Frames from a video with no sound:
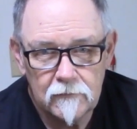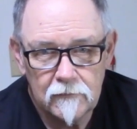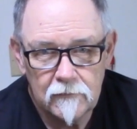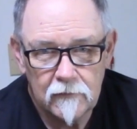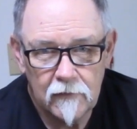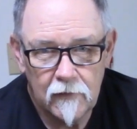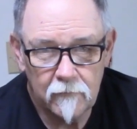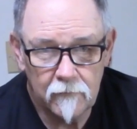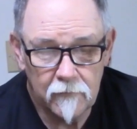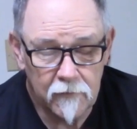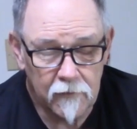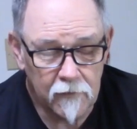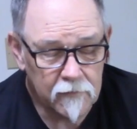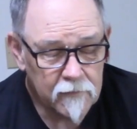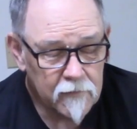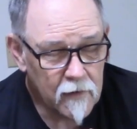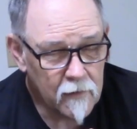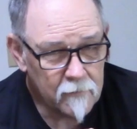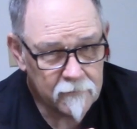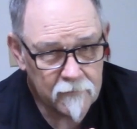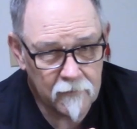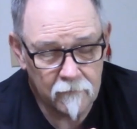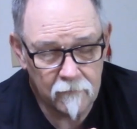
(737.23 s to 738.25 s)
And with the
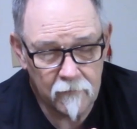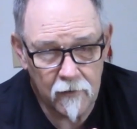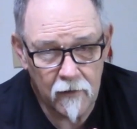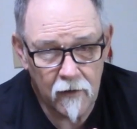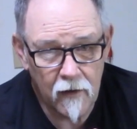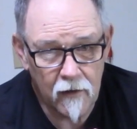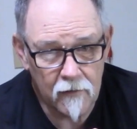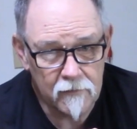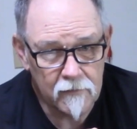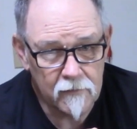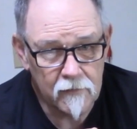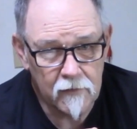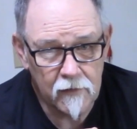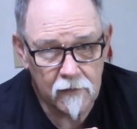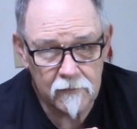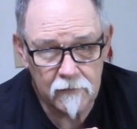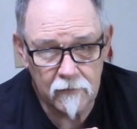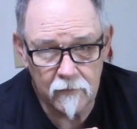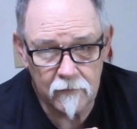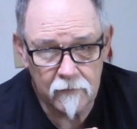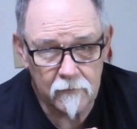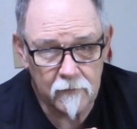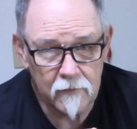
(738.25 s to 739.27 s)
exception of the .6
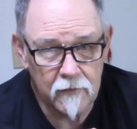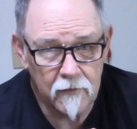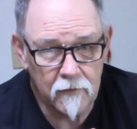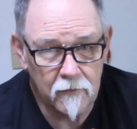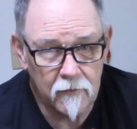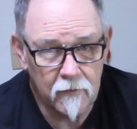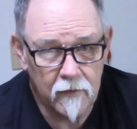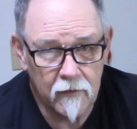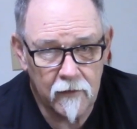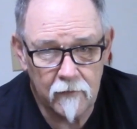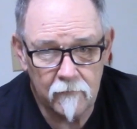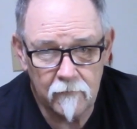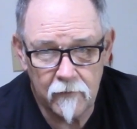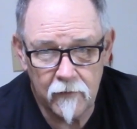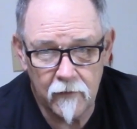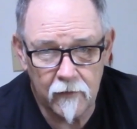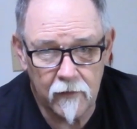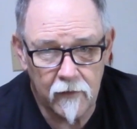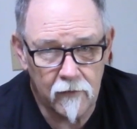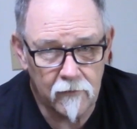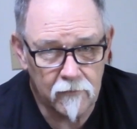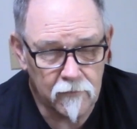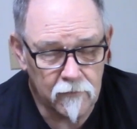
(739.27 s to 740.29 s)
and the 308,
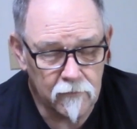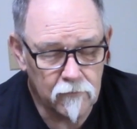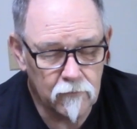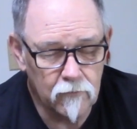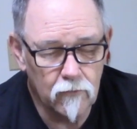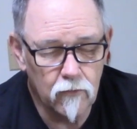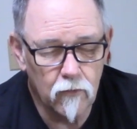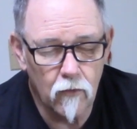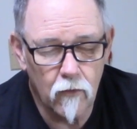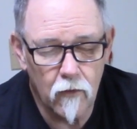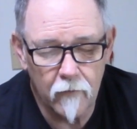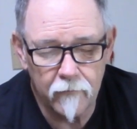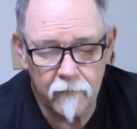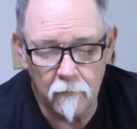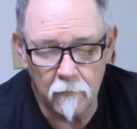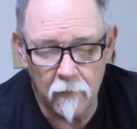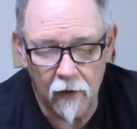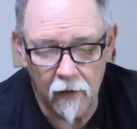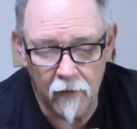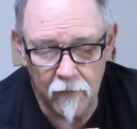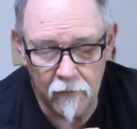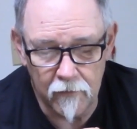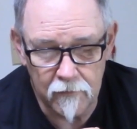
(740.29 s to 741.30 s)
everything else is dwarfed
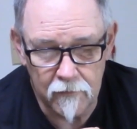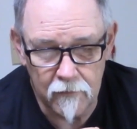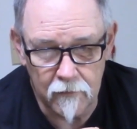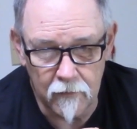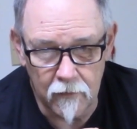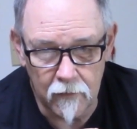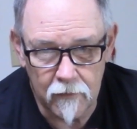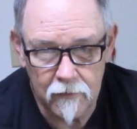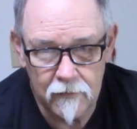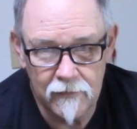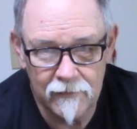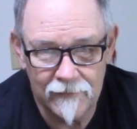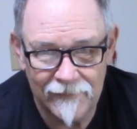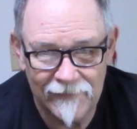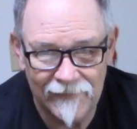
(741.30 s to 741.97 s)
by these things.